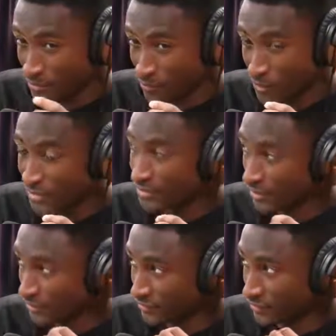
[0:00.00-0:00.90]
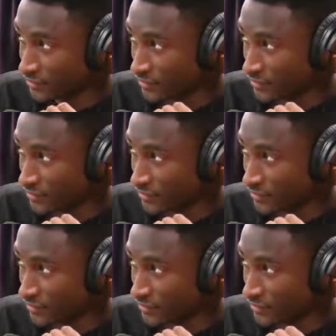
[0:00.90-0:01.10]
with a disc.